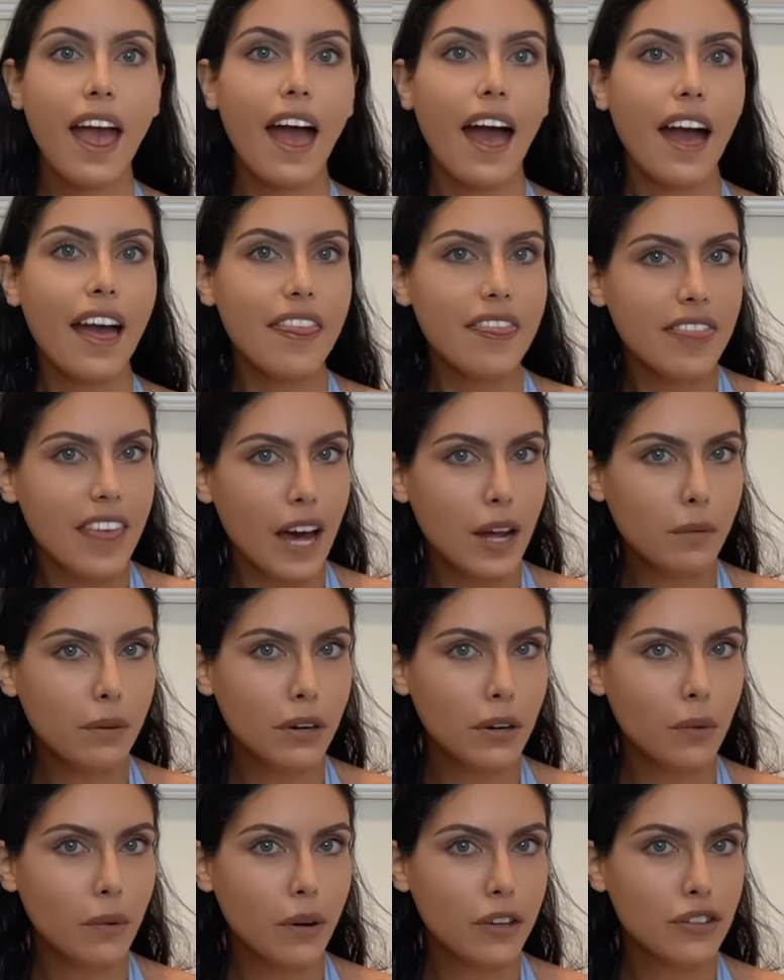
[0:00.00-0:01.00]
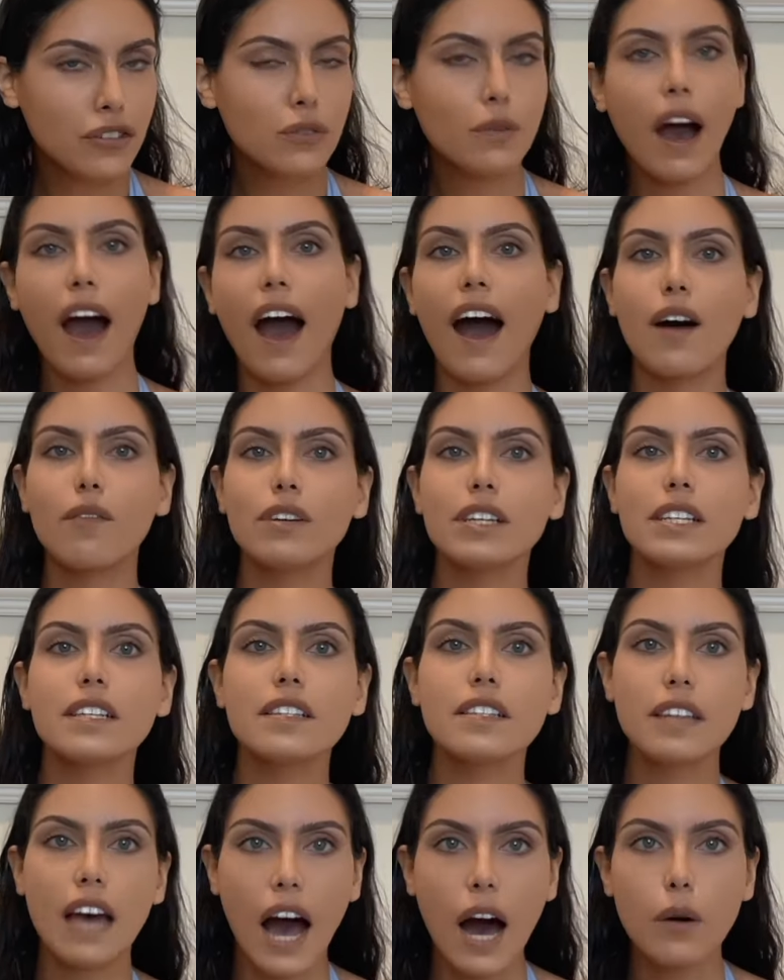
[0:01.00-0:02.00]
And then we're going to have
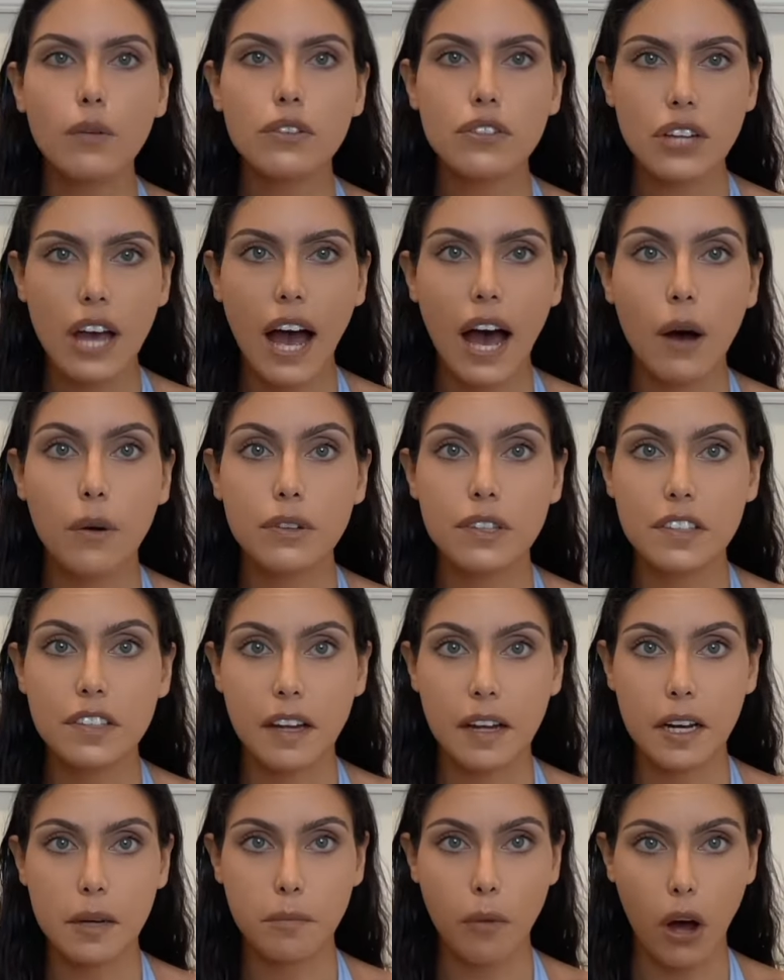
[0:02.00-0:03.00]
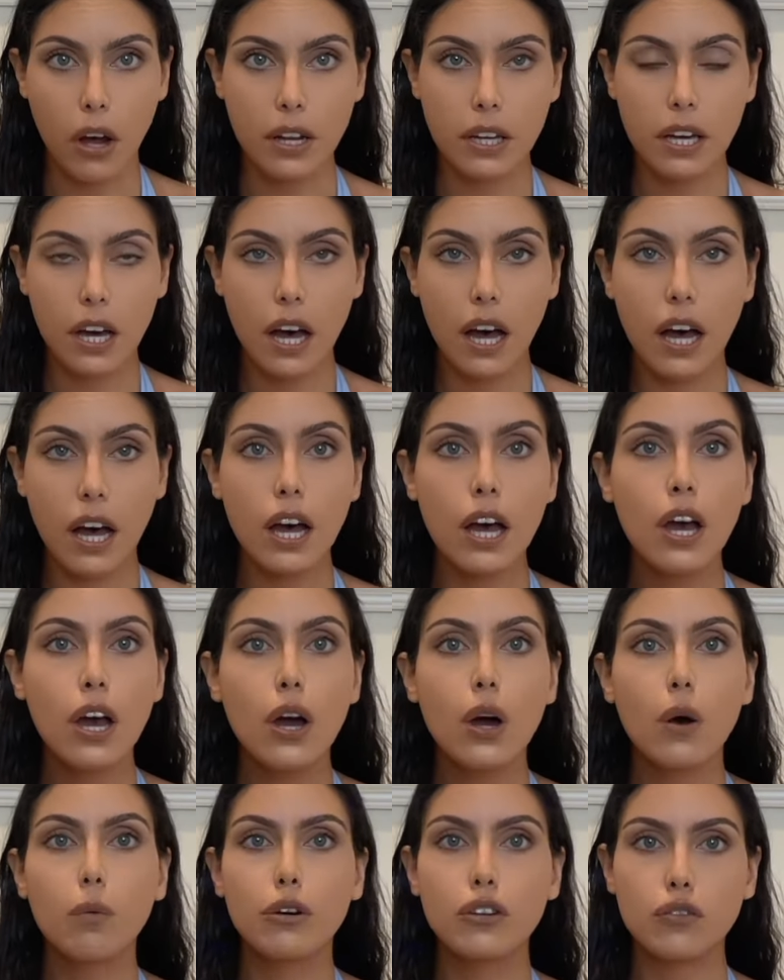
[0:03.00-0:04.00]
downtown Santa Monica,
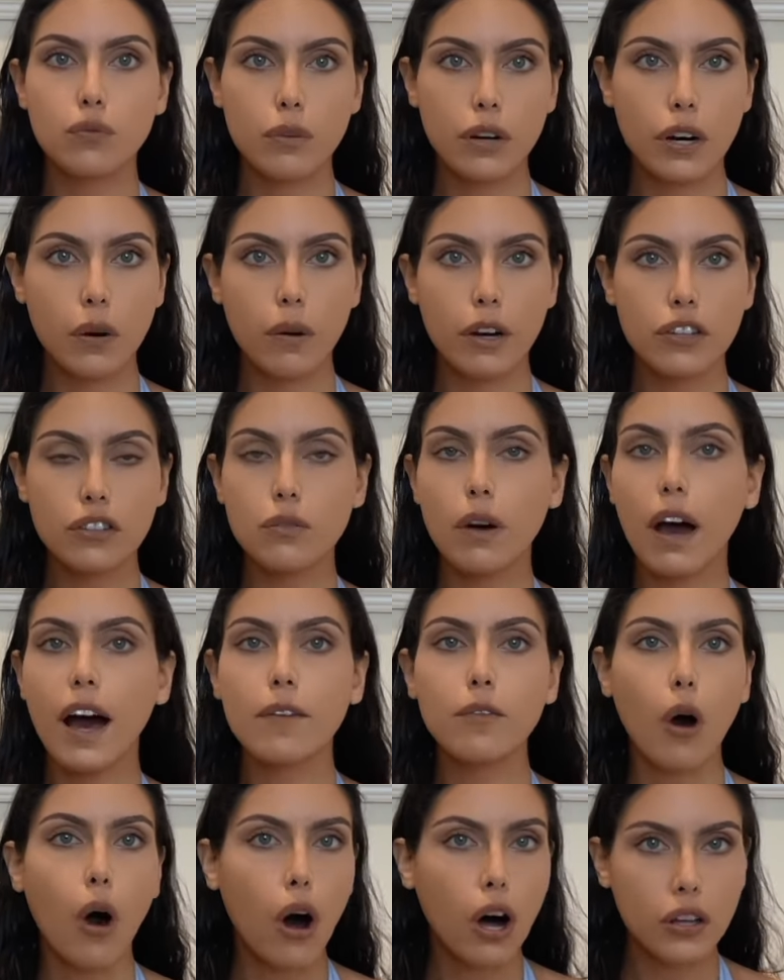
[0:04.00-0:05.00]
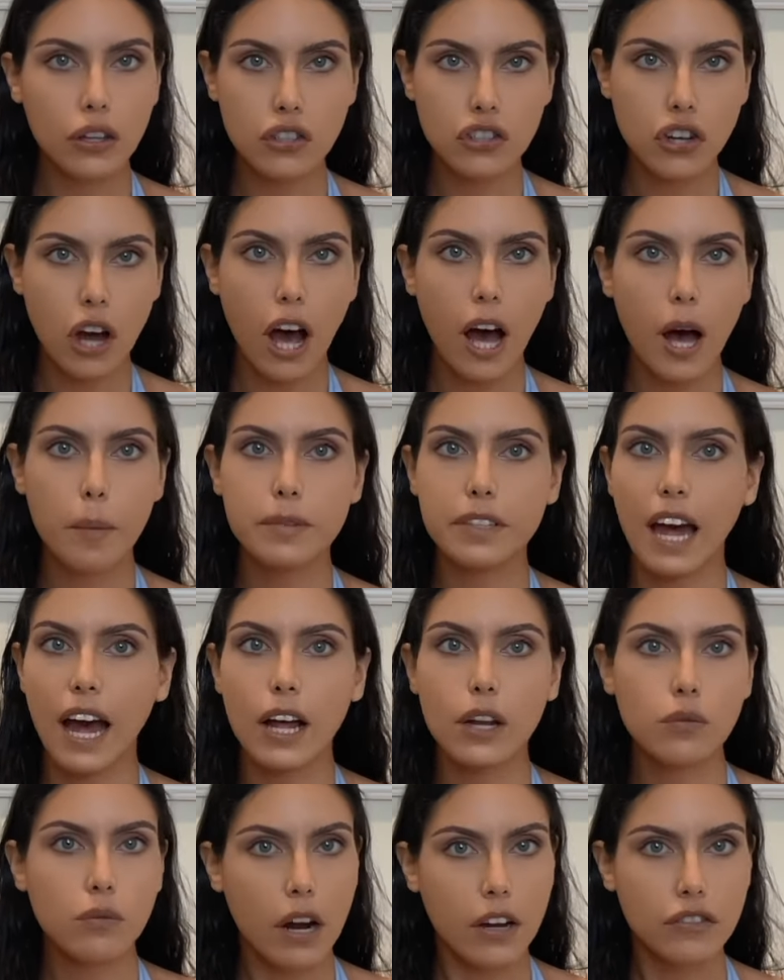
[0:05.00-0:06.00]
which we're going to have all the shops
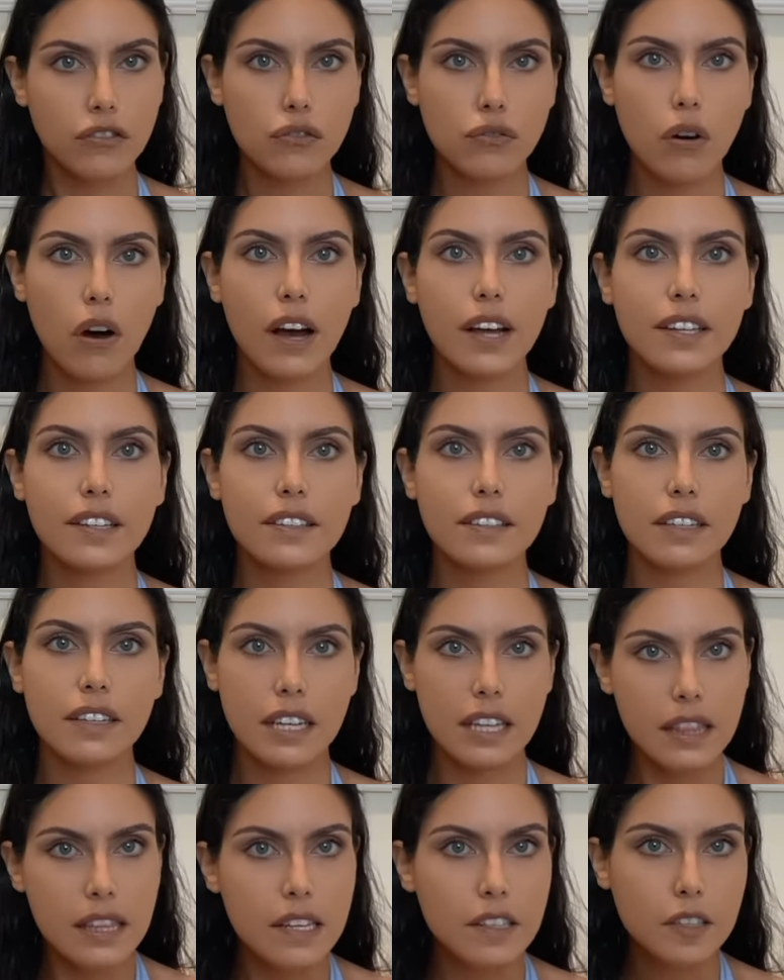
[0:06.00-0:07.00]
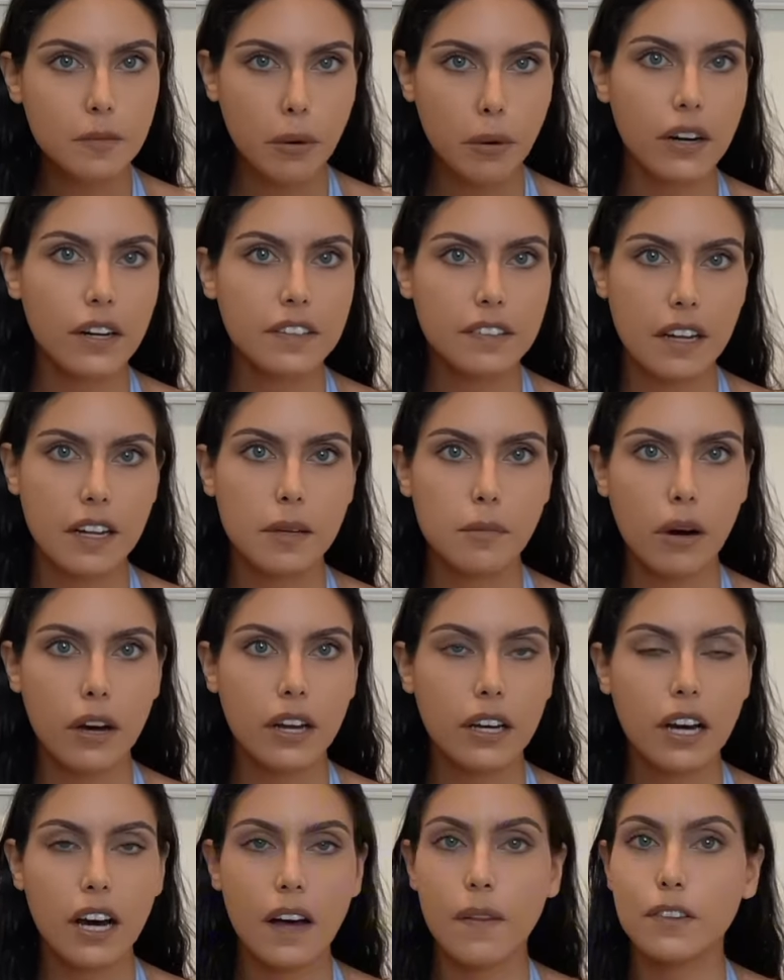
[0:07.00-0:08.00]
and restaurants in this part of Santa
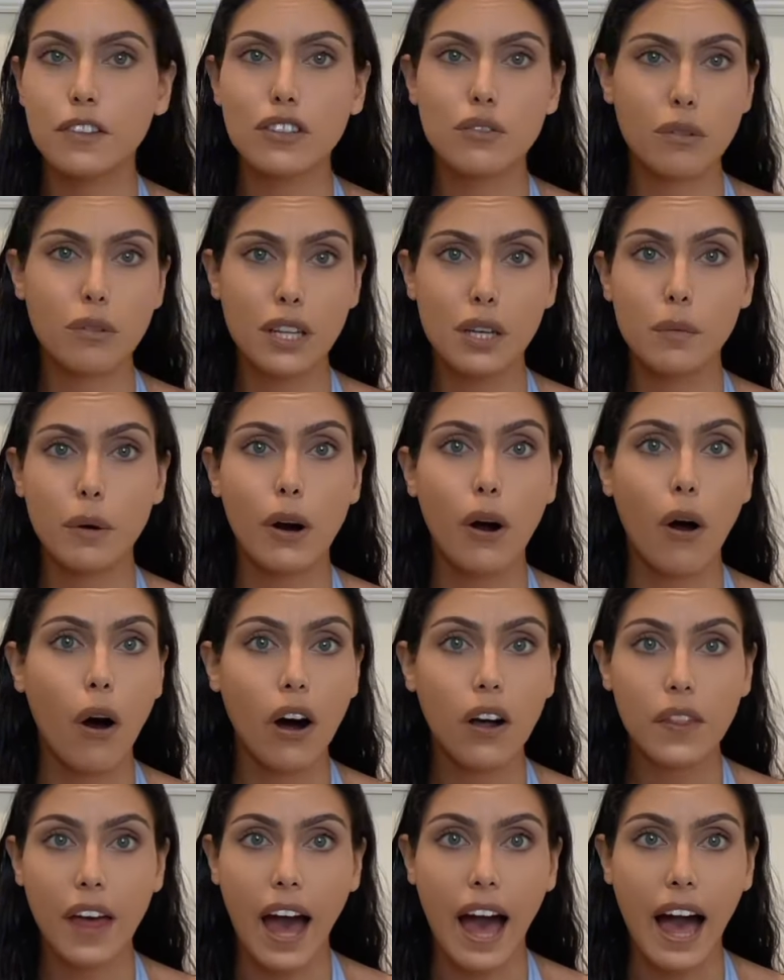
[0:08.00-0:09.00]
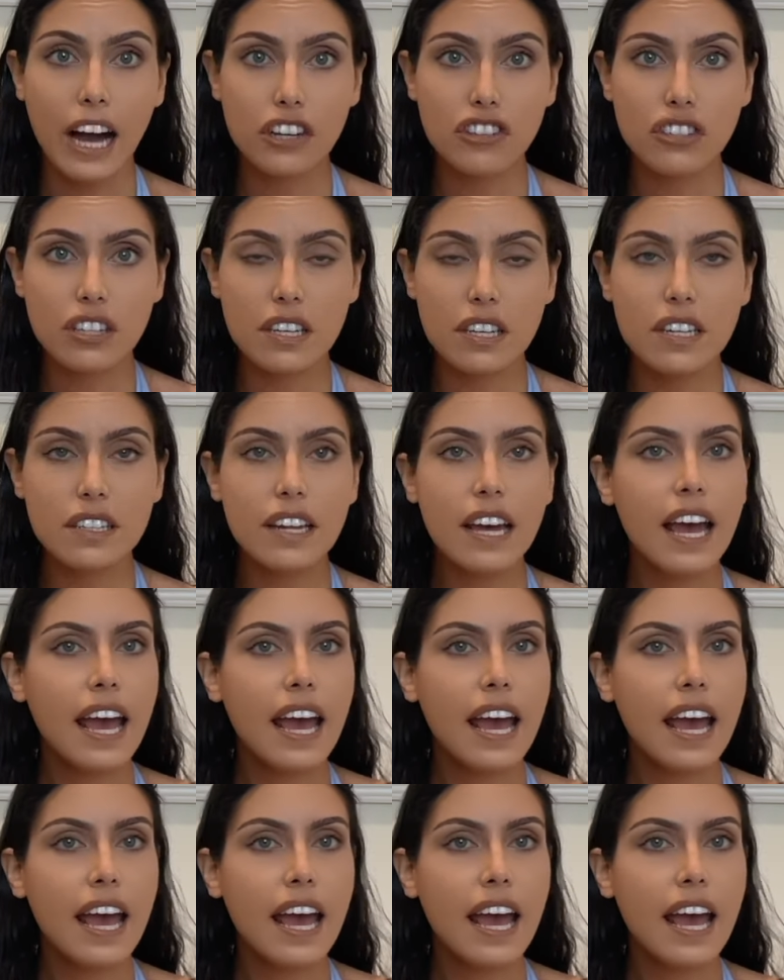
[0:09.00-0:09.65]
Monica. This is really where all the action is.